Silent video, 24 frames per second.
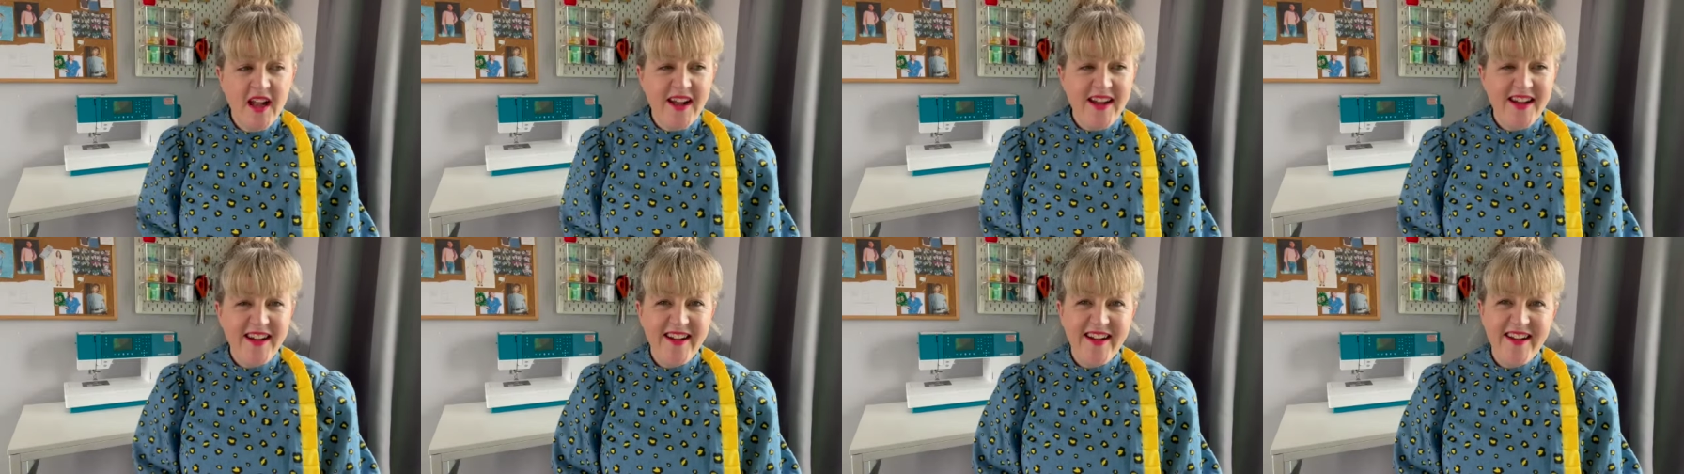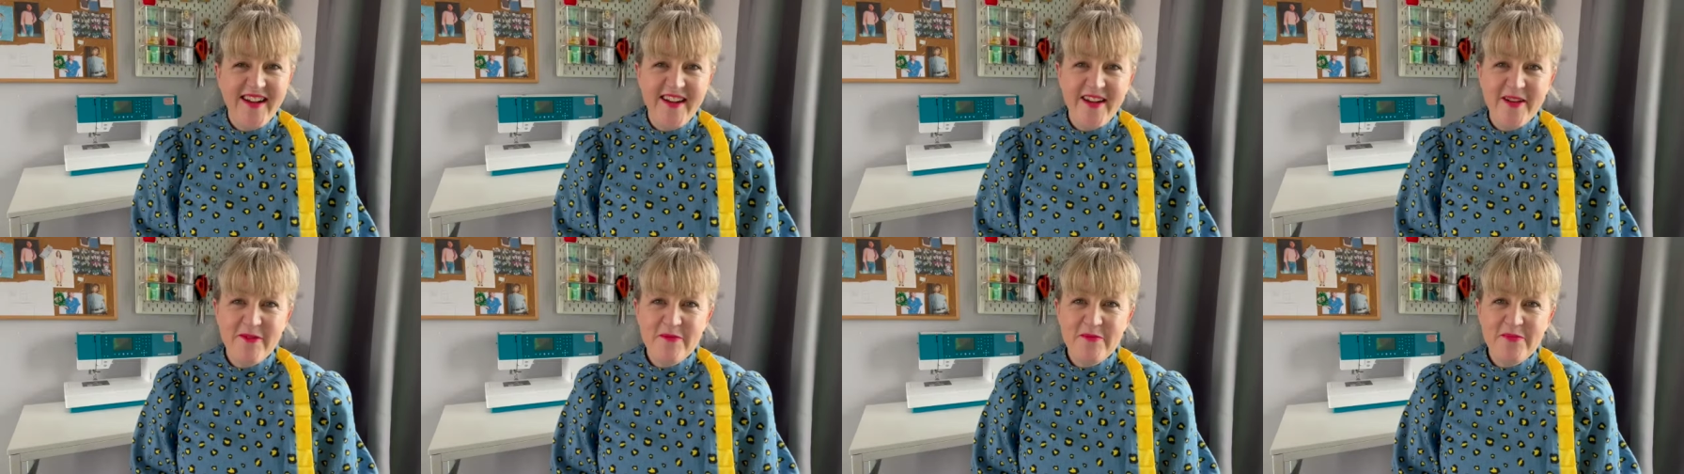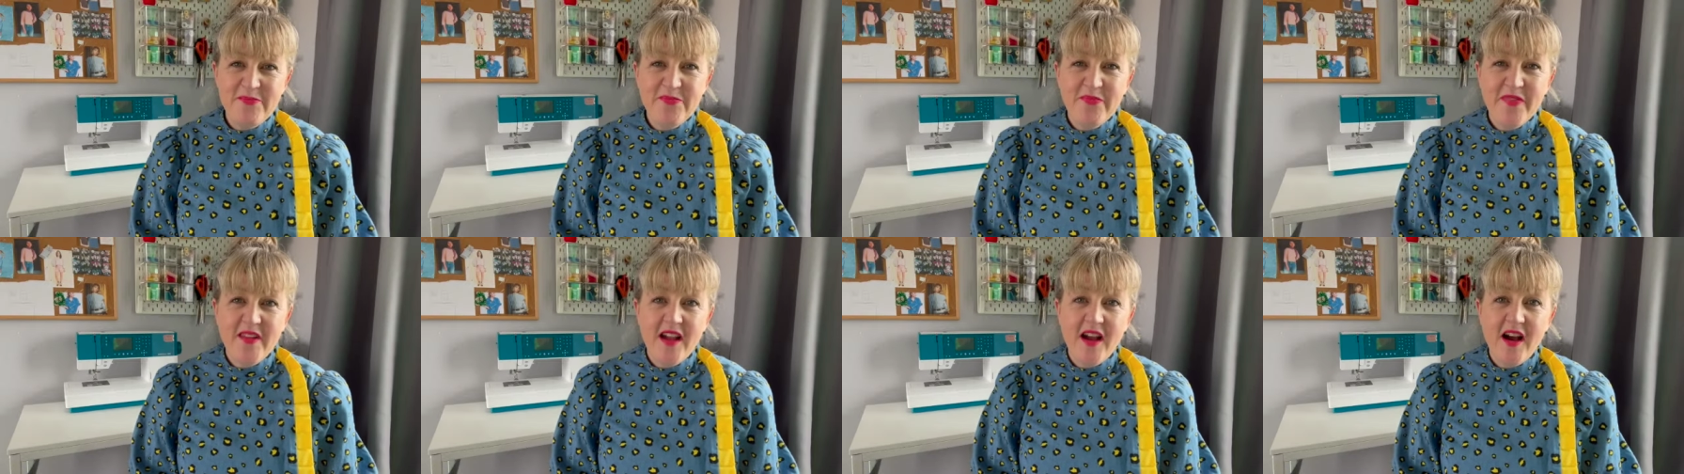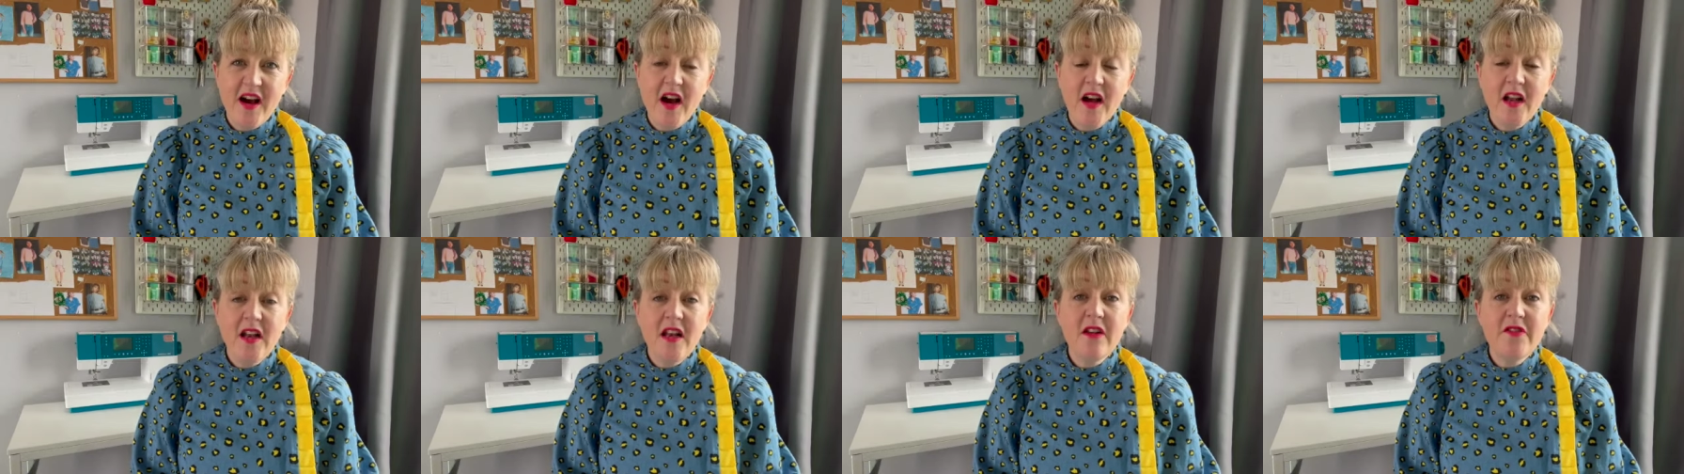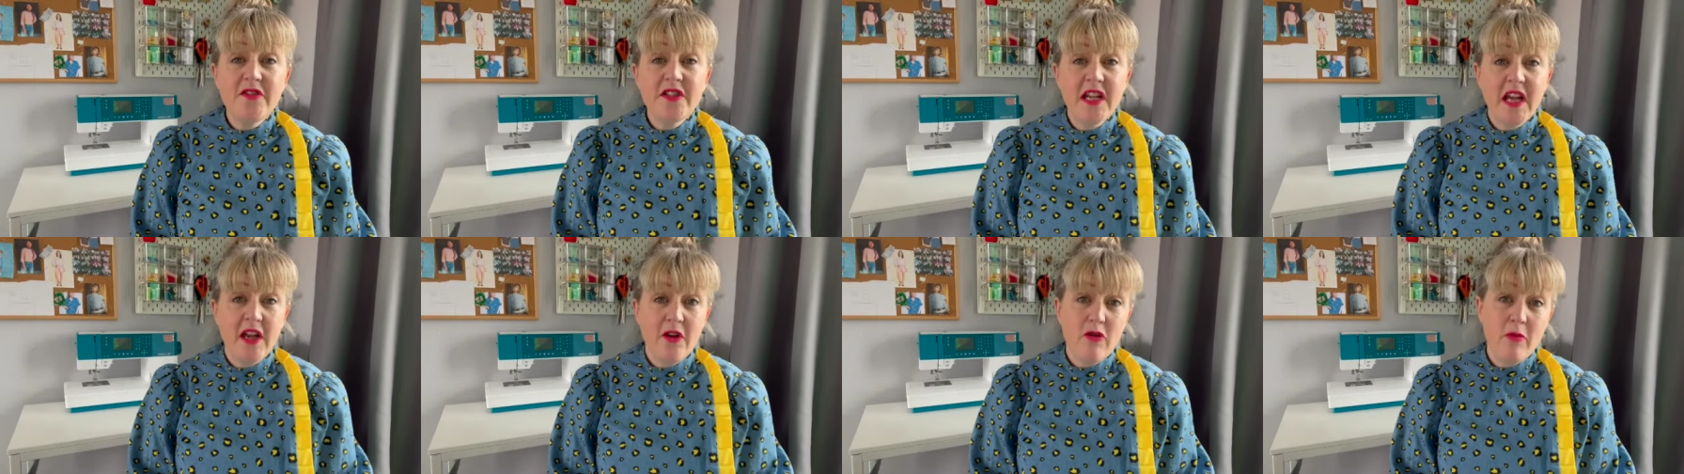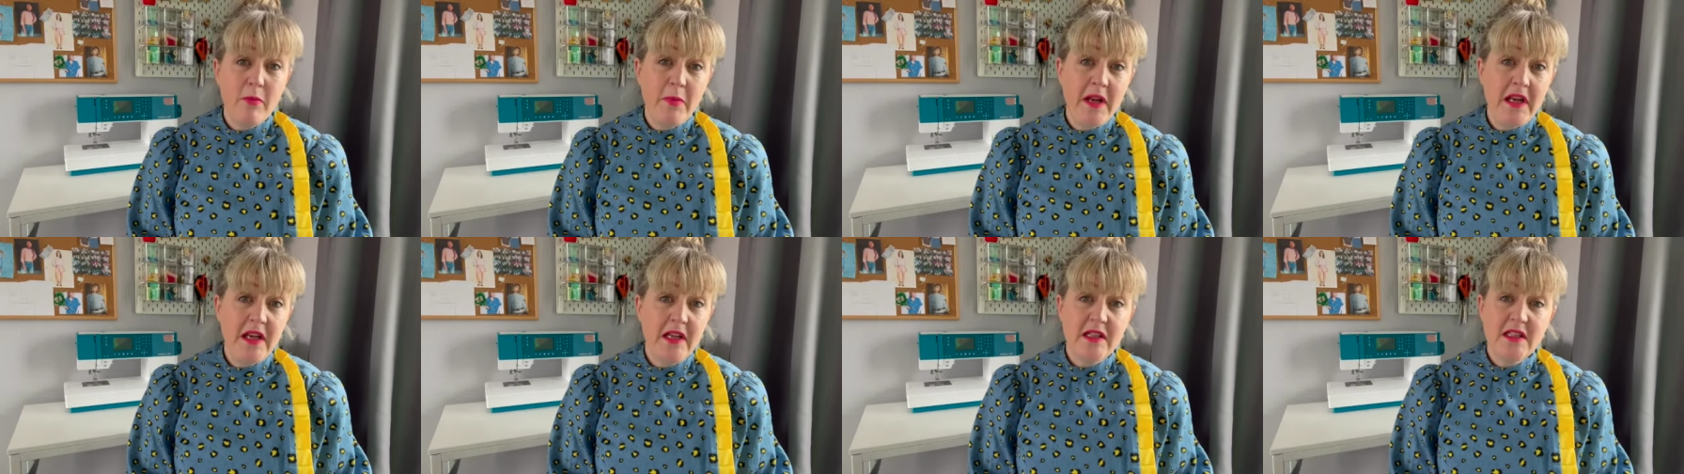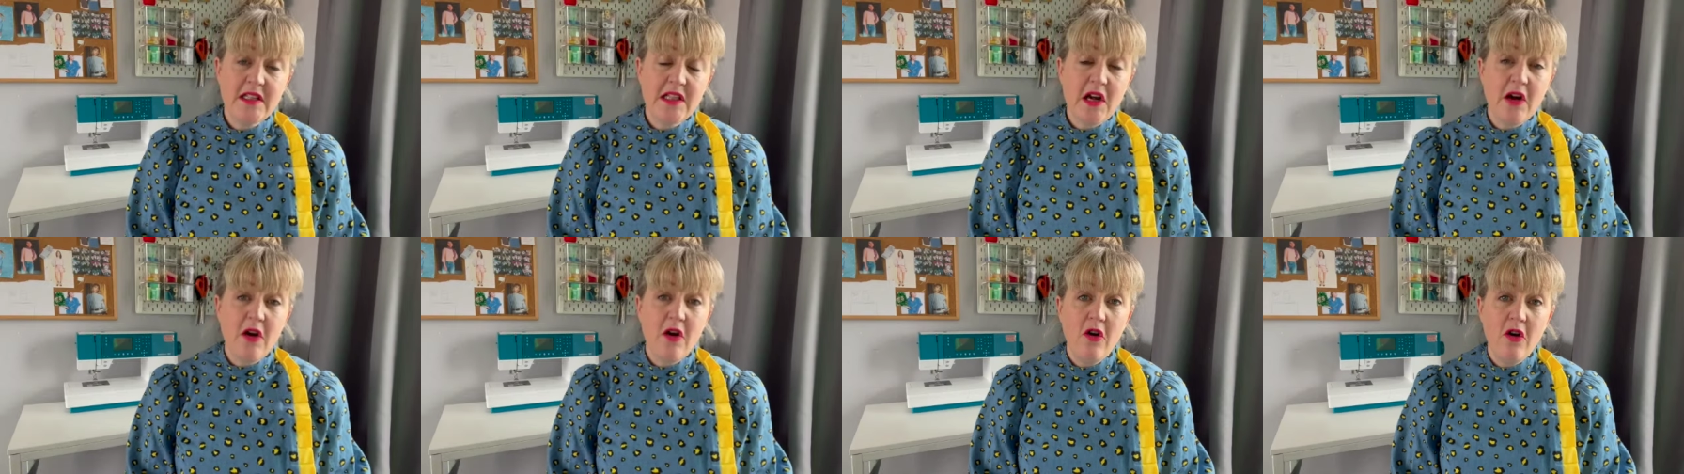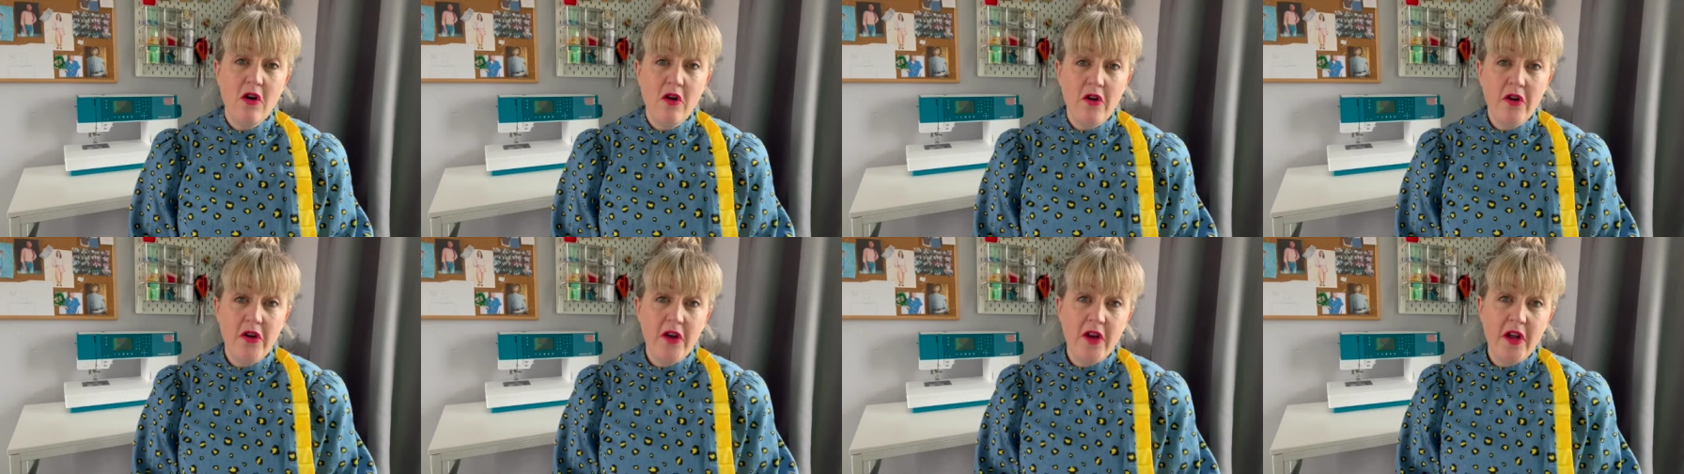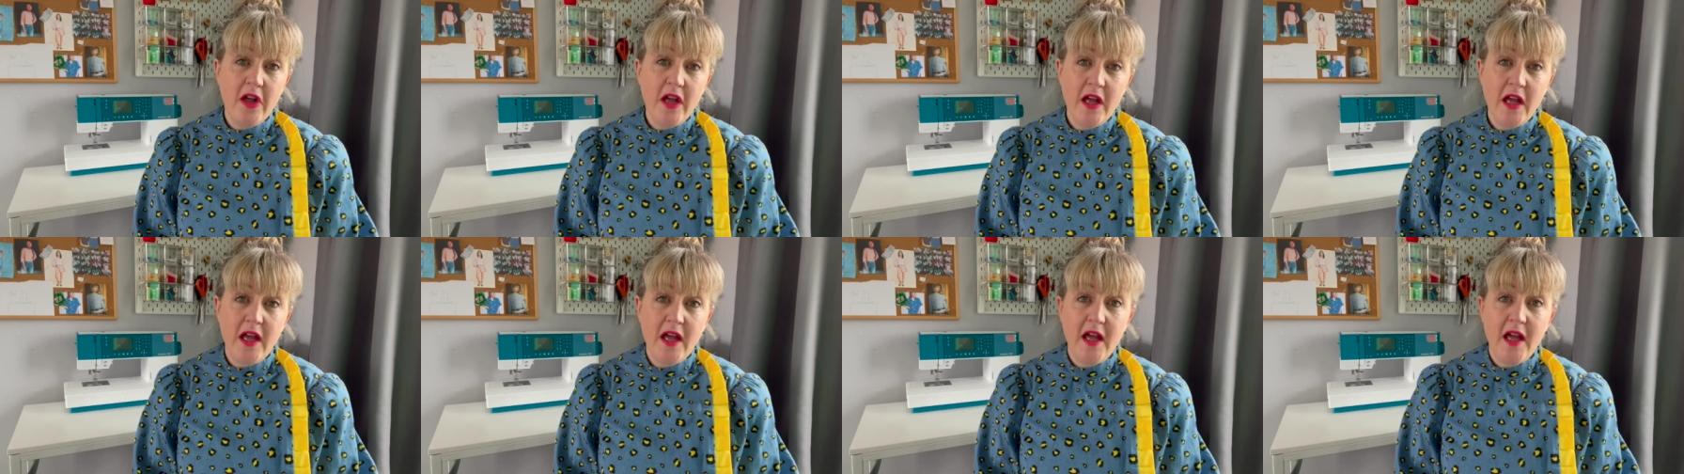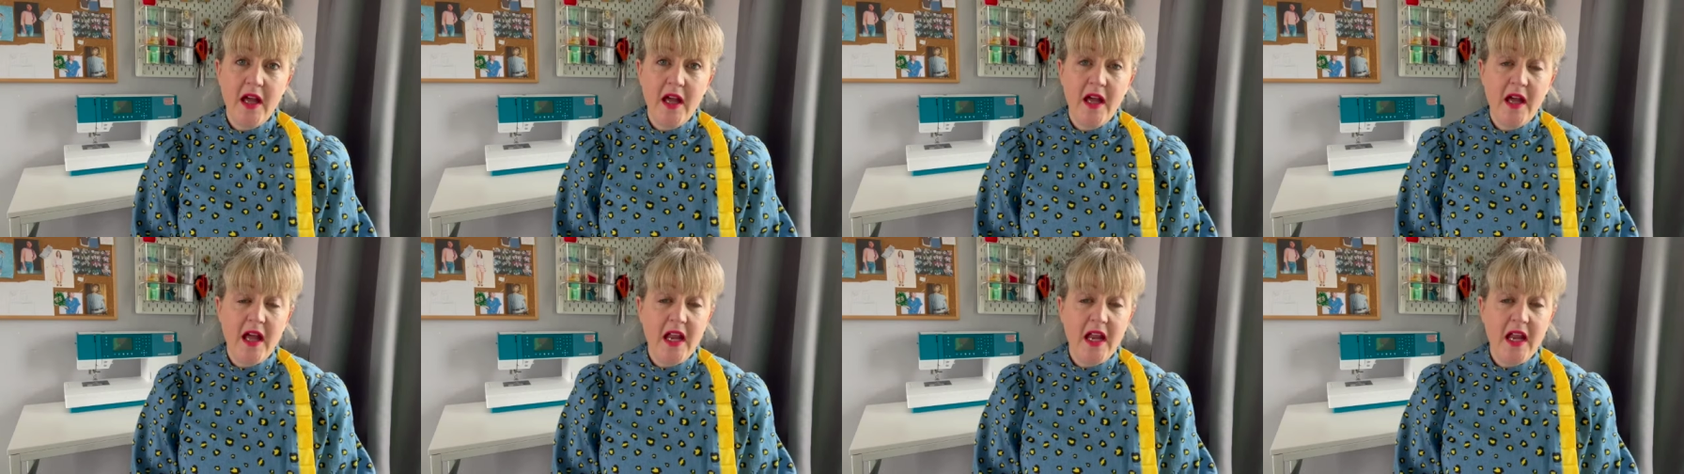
Um, I'd love to get your opinions on uh,